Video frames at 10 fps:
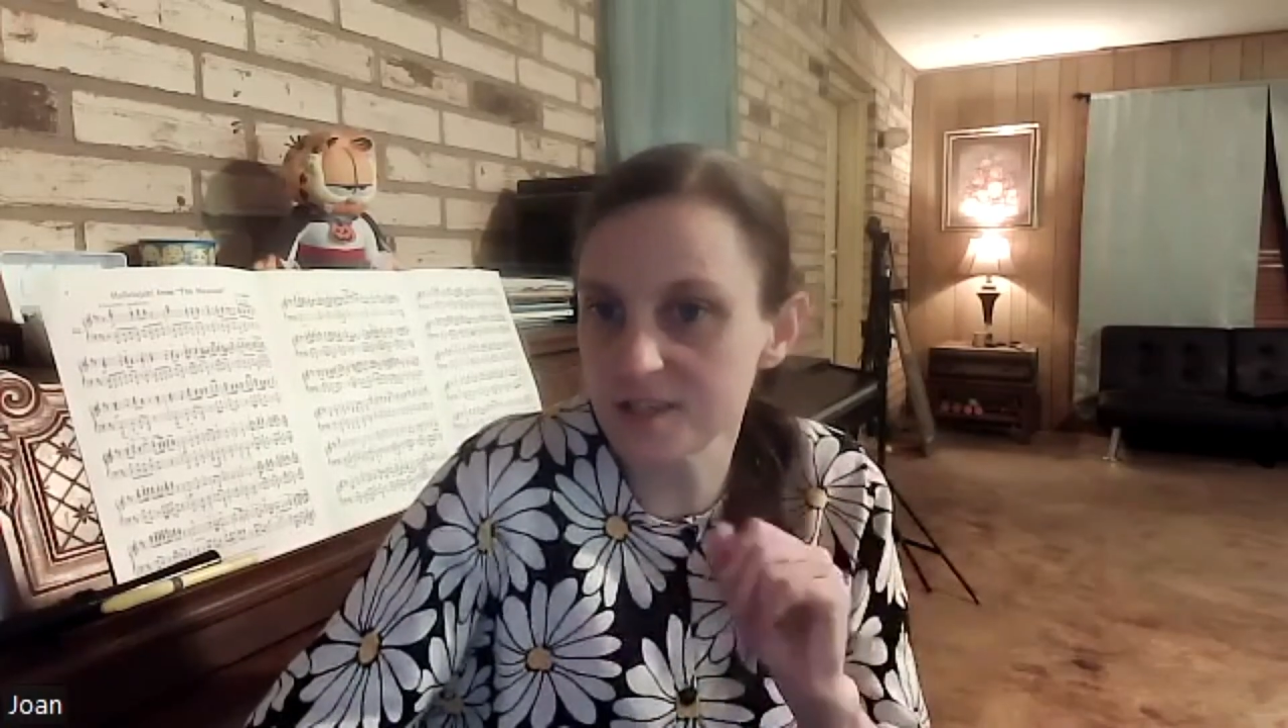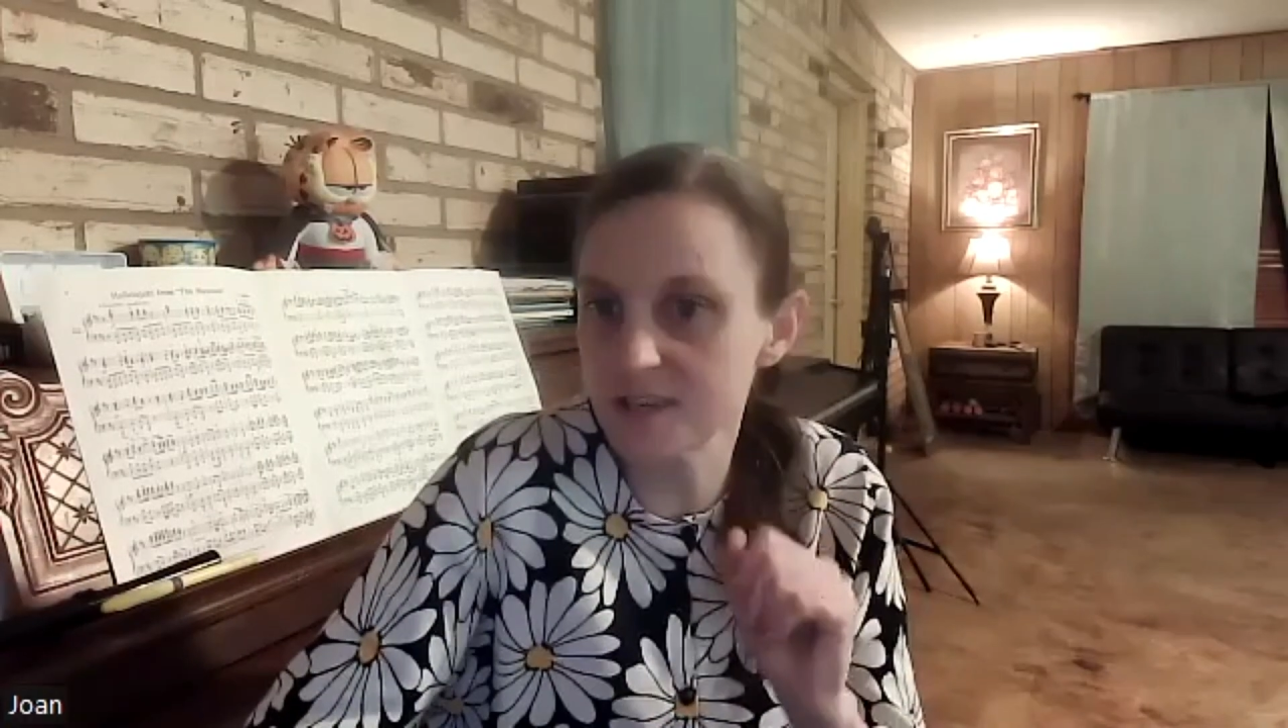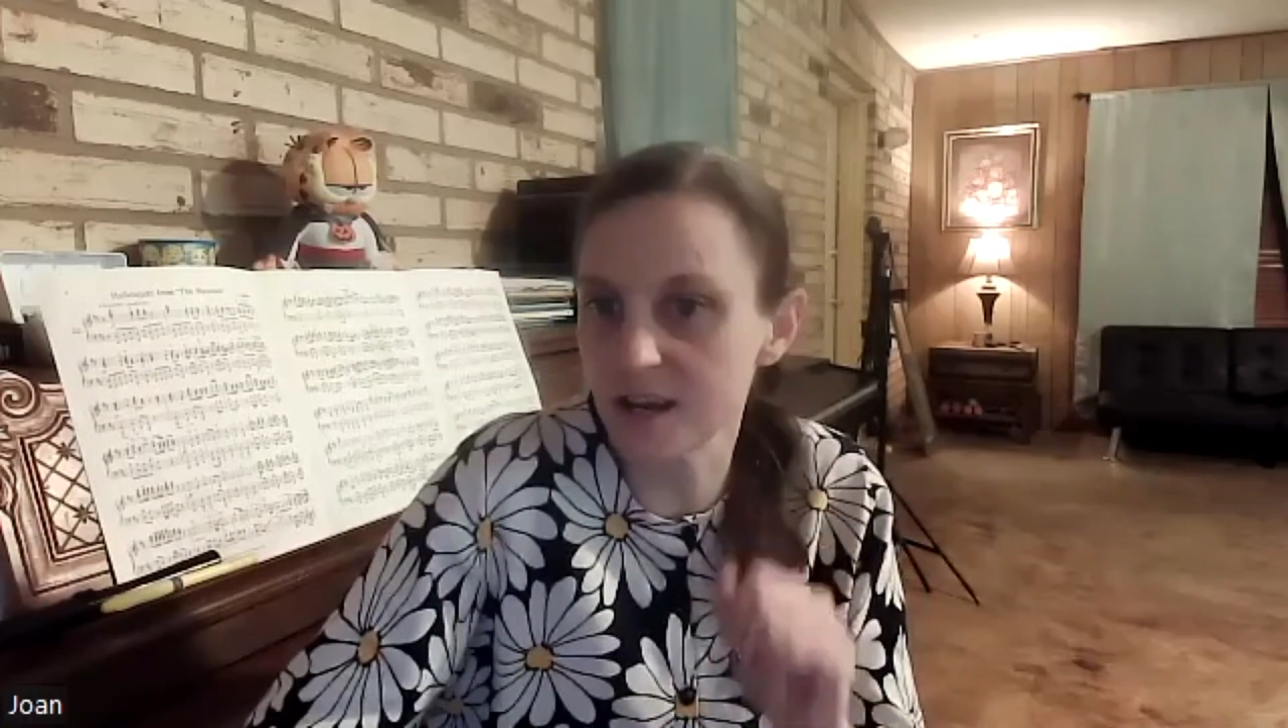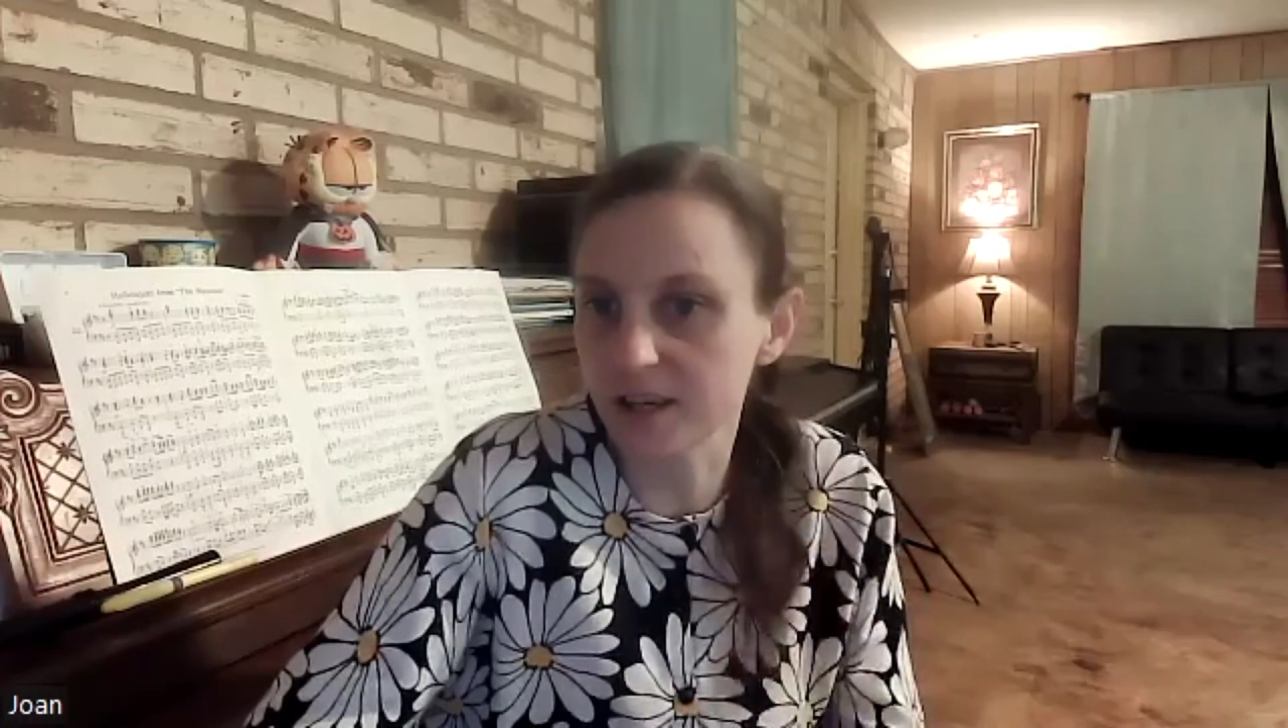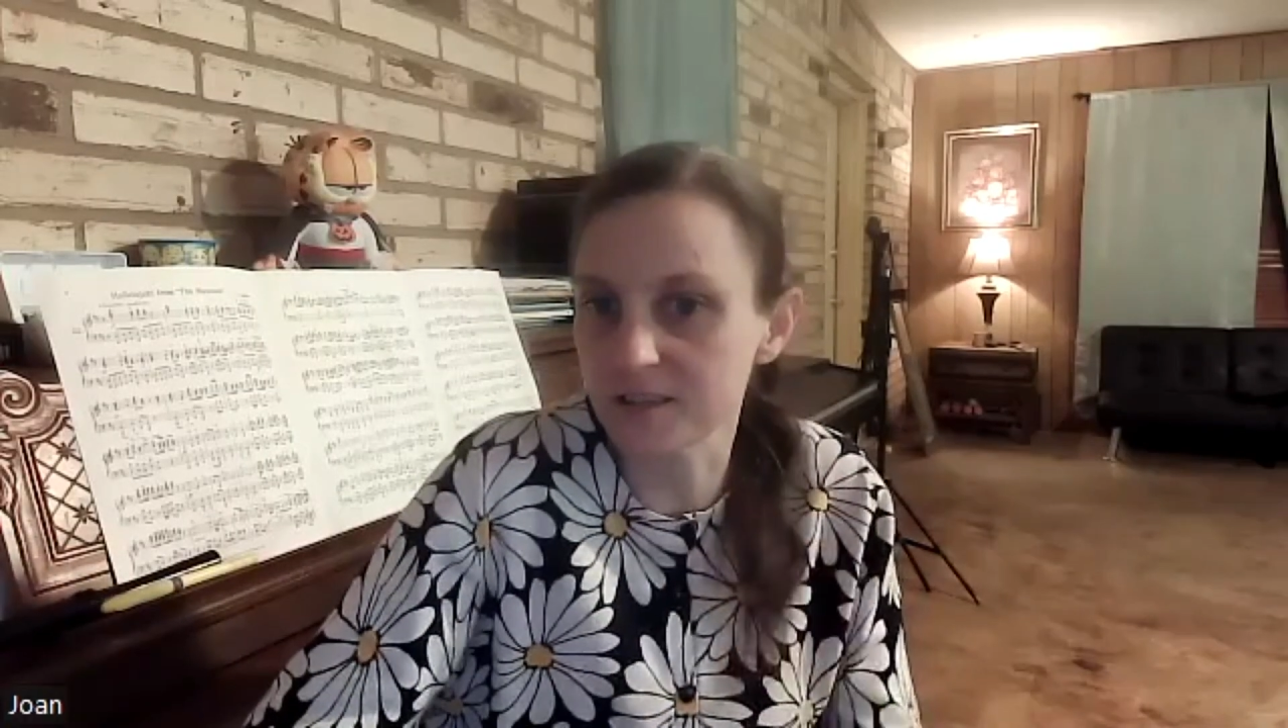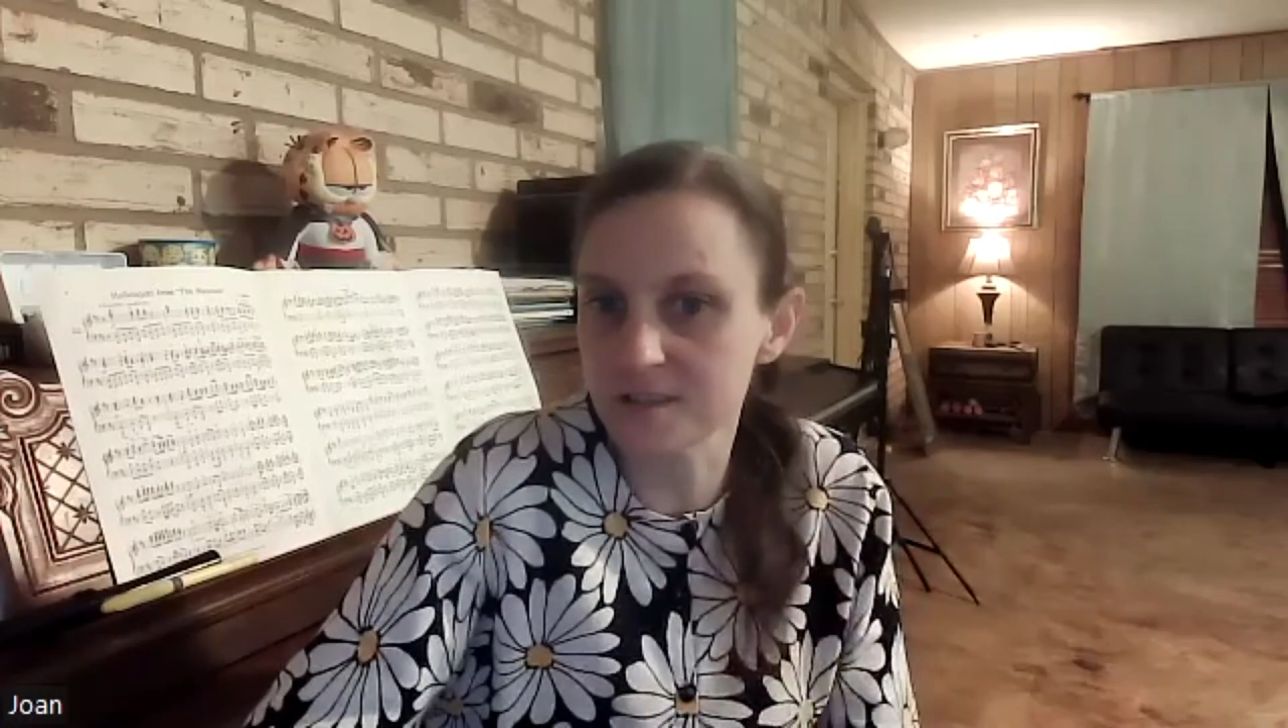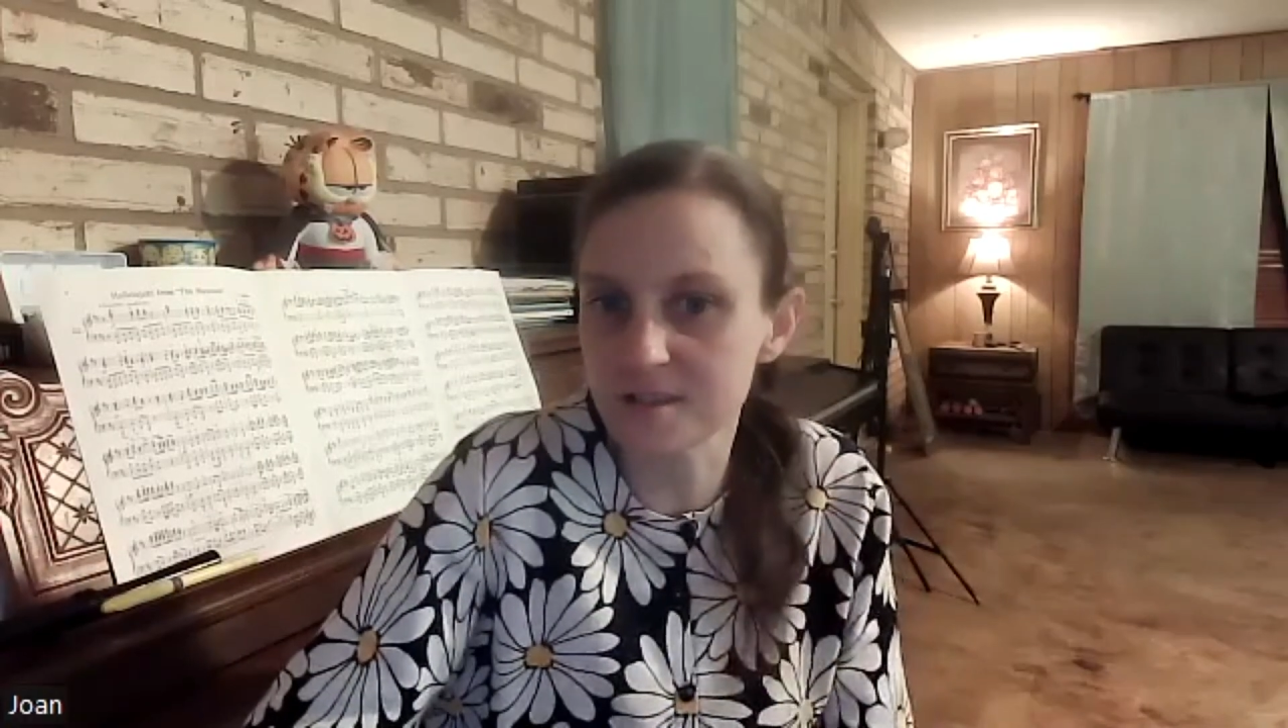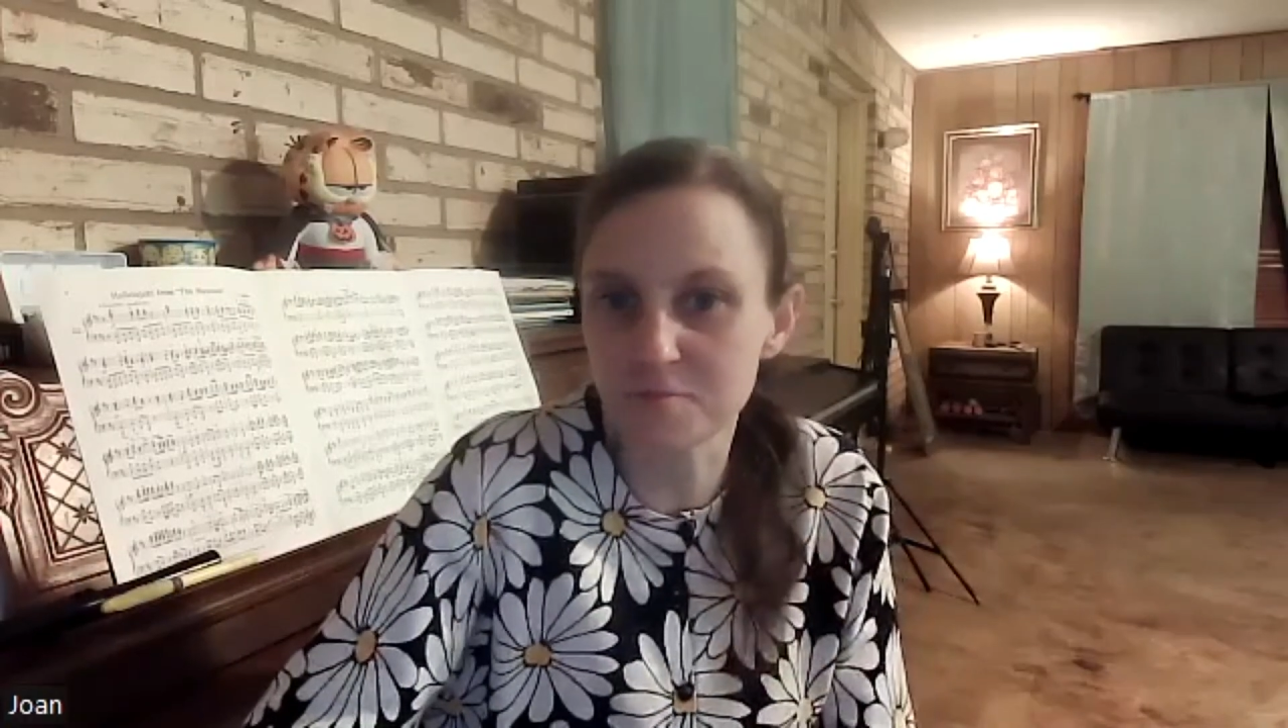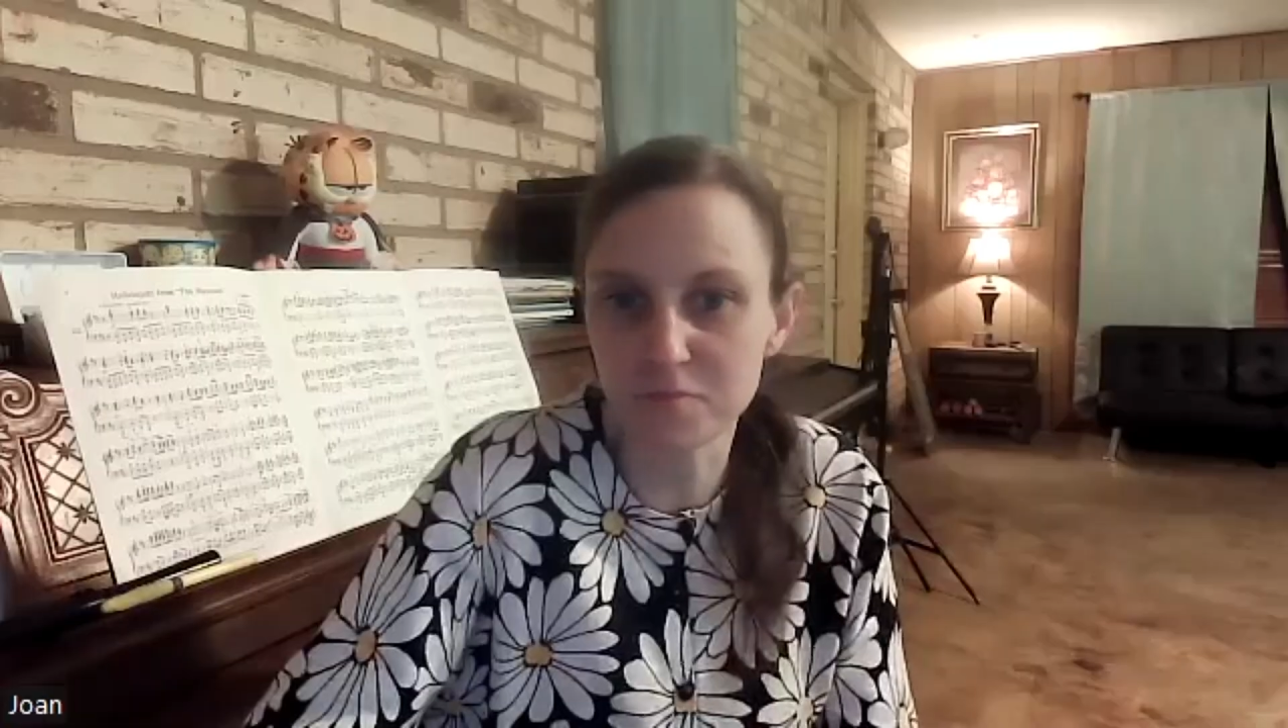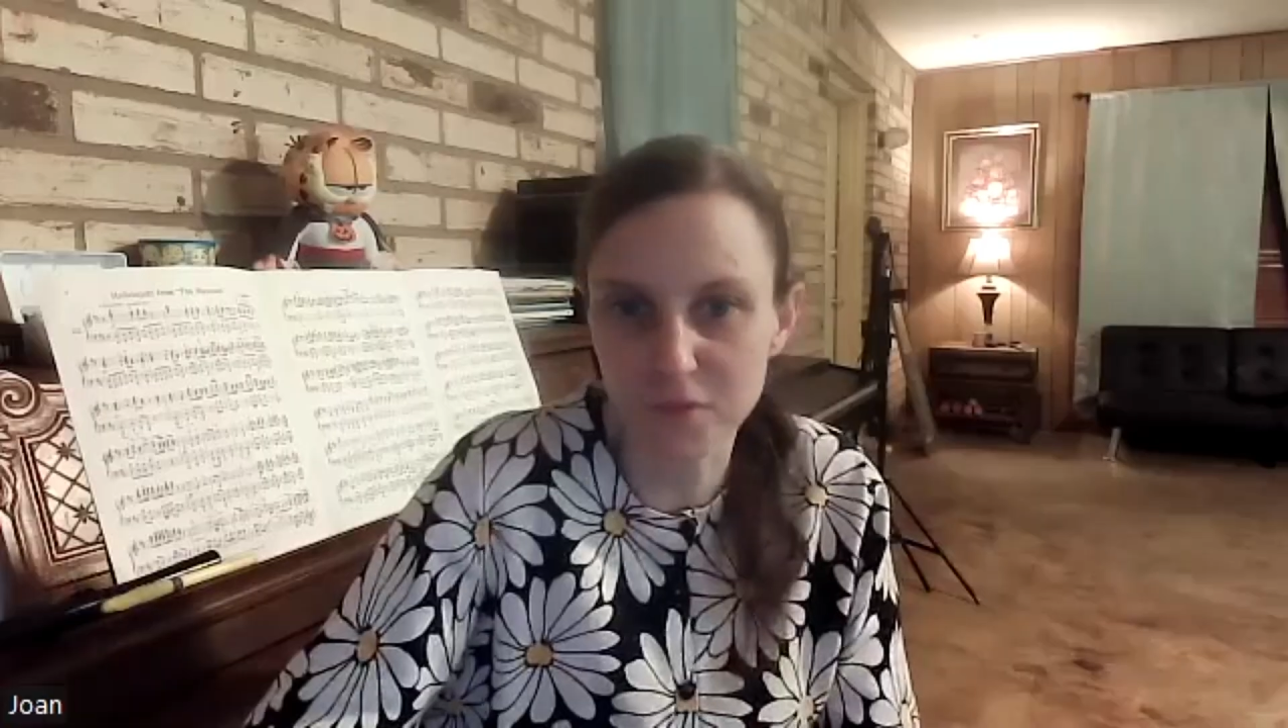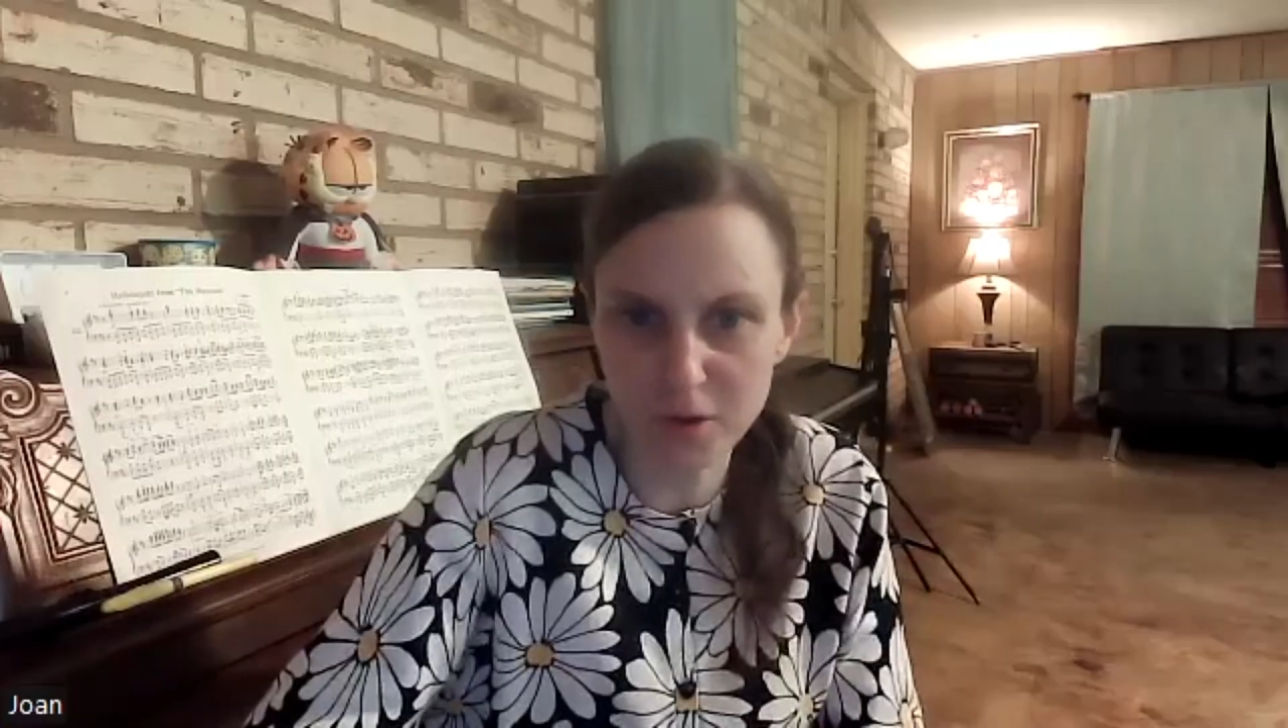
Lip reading: seconds.